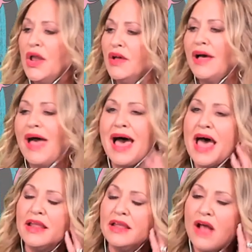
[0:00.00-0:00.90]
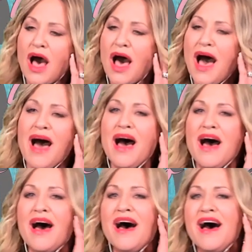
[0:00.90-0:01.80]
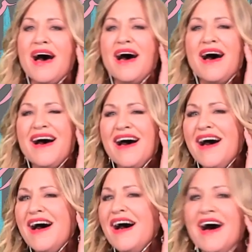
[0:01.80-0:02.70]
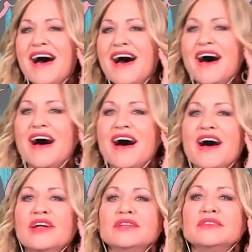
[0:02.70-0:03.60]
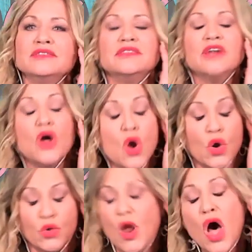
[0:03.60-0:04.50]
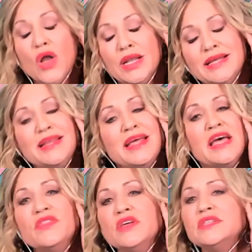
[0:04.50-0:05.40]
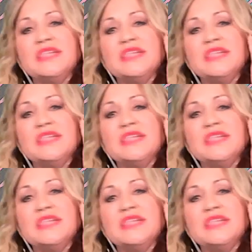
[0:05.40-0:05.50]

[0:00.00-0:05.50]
have had it all. Rolling in the